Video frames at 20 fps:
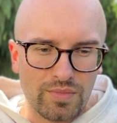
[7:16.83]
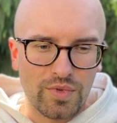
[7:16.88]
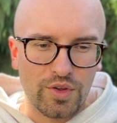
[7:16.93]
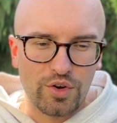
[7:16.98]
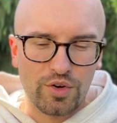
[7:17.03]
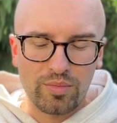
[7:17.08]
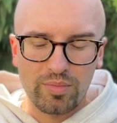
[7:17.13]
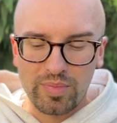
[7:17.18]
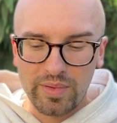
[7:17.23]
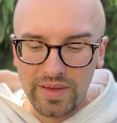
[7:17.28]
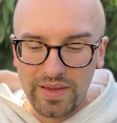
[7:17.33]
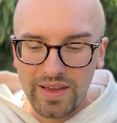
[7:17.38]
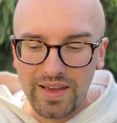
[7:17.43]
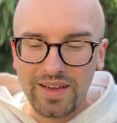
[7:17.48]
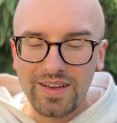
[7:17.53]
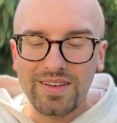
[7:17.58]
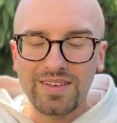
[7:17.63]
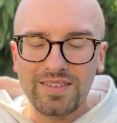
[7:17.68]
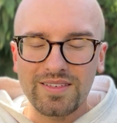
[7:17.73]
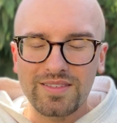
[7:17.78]
Your
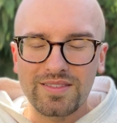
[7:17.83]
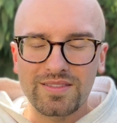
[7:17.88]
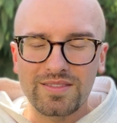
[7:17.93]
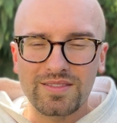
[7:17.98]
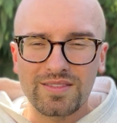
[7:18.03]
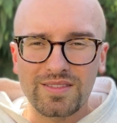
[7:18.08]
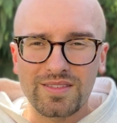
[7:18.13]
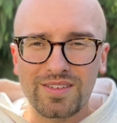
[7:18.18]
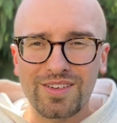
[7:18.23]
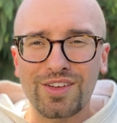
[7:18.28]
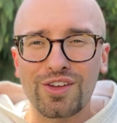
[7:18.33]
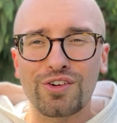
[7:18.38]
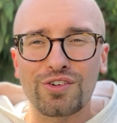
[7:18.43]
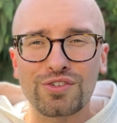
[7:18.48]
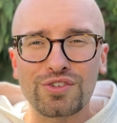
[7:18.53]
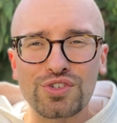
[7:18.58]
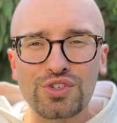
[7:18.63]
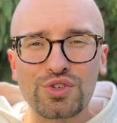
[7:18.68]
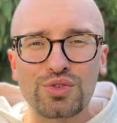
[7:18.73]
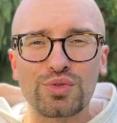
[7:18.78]
being, your
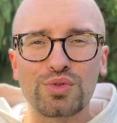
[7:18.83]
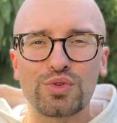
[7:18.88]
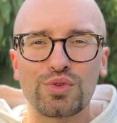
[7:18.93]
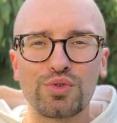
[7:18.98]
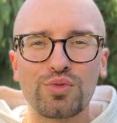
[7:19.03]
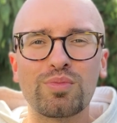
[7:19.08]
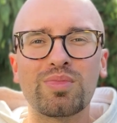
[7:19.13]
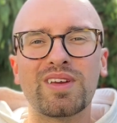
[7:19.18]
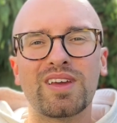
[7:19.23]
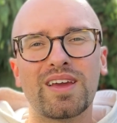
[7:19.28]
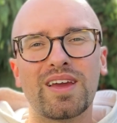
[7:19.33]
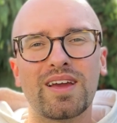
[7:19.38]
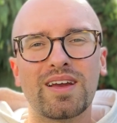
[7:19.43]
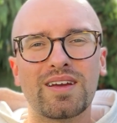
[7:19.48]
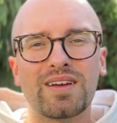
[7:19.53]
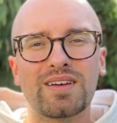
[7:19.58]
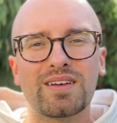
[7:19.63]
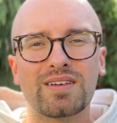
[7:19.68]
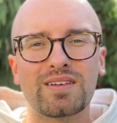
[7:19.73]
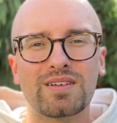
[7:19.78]
true
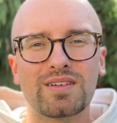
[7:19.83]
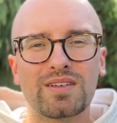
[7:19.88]
being,